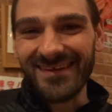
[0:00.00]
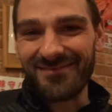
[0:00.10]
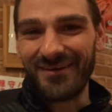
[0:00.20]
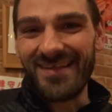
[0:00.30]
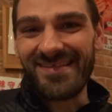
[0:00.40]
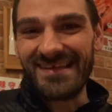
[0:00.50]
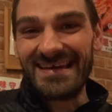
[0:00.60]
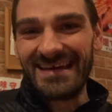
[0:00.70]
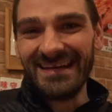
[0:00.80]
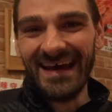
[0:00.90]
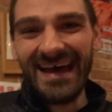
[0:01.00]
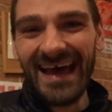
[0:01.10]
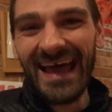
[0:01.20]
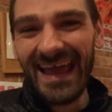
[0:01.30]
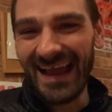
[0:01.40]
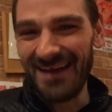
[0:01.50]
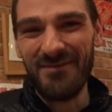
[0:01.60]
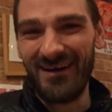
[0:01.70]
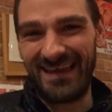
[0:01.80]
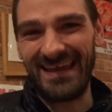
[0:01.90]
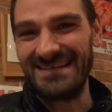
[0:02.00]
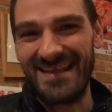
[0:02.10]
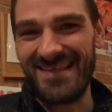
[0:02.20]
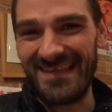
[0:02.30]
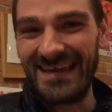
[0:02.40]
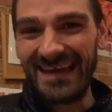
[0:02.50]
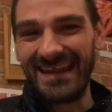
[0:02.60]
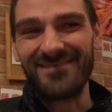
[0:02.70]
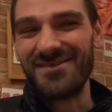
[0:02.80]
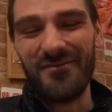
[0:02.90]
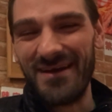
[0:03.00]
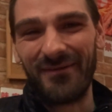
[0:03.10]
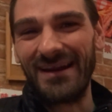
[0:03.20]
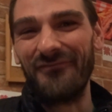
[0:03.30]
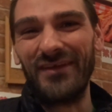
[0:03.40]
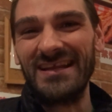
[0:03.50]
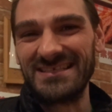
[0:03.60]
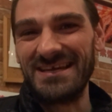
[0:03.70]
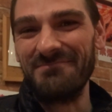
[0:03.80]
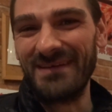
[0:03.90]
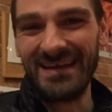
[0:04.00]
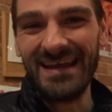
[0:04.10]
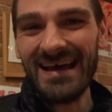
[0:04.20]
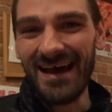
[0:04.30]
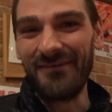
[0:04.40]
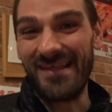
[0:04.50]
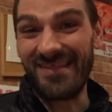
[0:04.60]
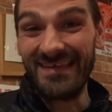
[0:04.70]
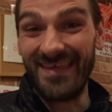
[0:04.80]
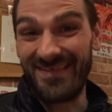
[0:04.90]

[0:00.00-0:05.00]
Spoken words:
just want to see it. I'm okay just seeing it. There's no way we're going to finish it, but I want to see this